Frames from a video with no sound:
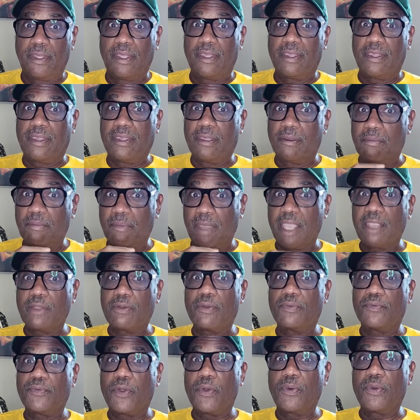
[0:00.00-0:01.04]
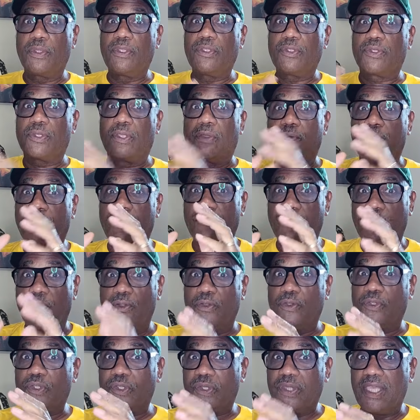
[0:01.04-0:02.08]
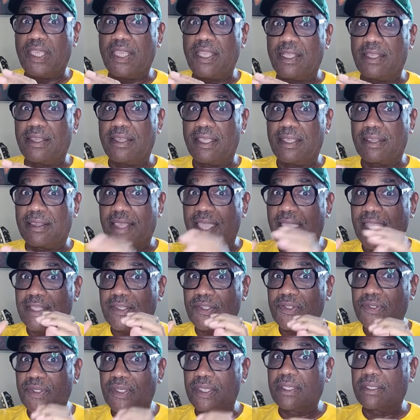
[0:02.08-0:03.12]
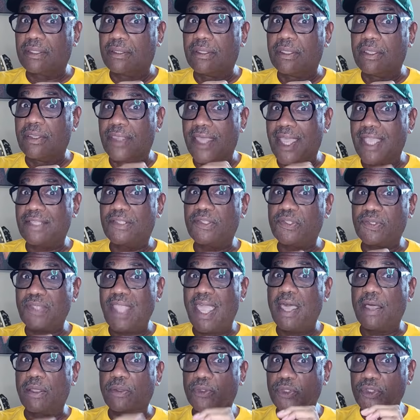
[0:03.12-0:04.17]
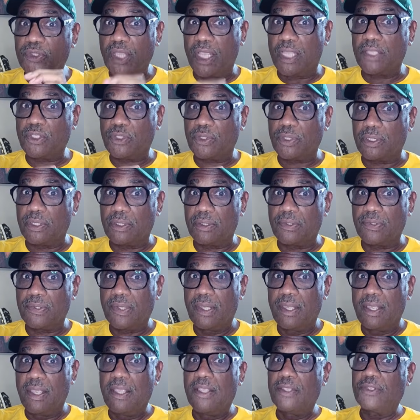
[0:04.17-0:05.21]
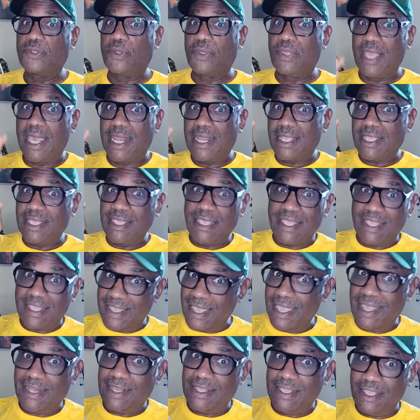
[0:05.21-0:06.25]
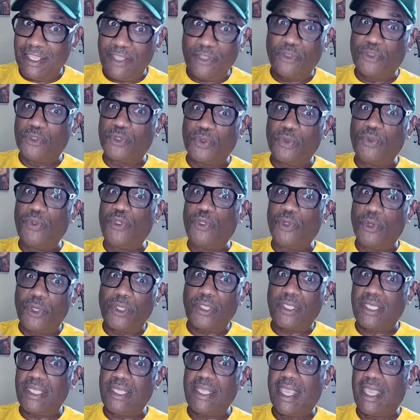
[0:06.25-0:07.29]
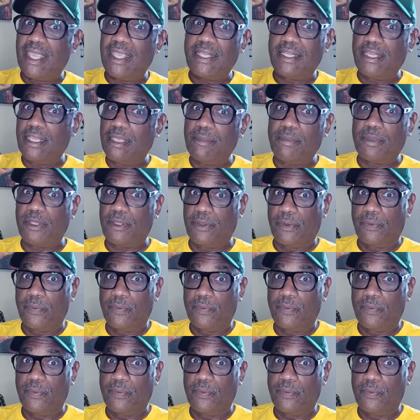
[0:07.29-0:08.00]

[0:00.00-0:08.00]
The microphone is the first thing that signal, that sound touches so that it can get into your DAW.